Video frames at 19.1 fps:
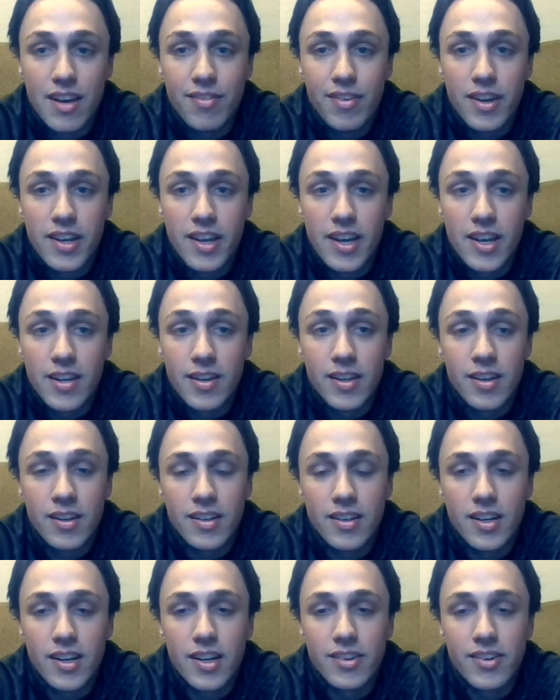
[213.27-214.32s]

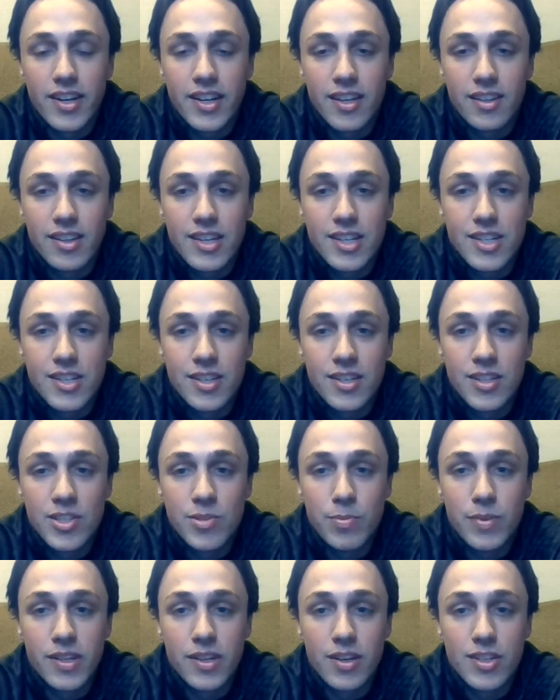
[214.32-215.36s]
FAA regulations
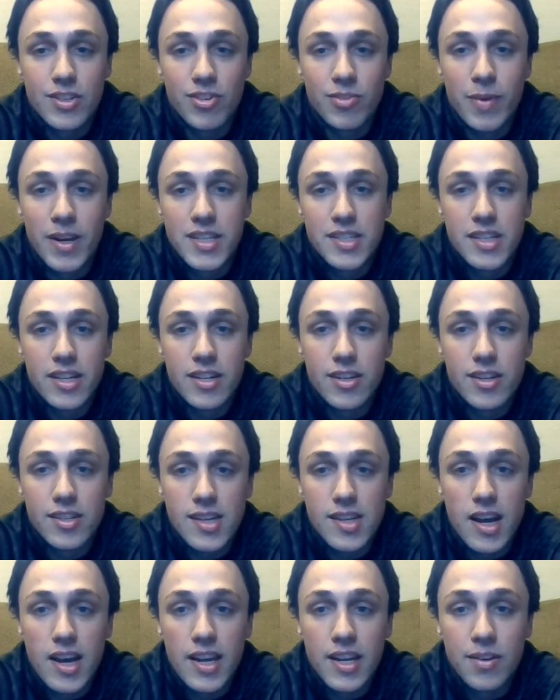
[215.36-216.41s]
because for my senior
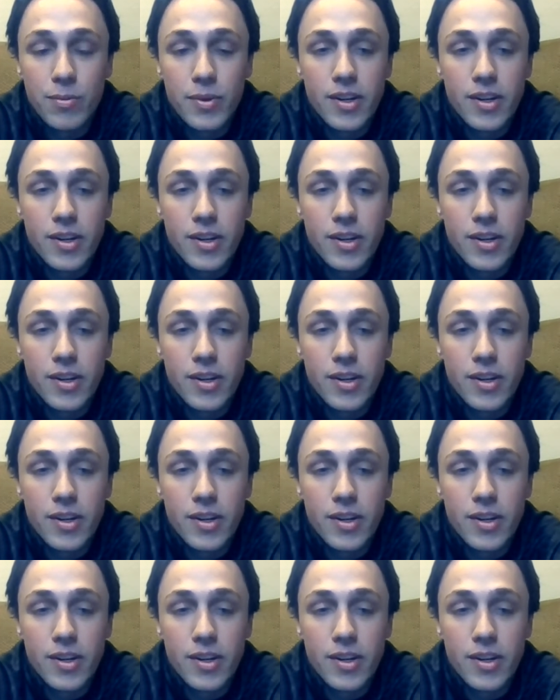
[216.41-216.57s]
design,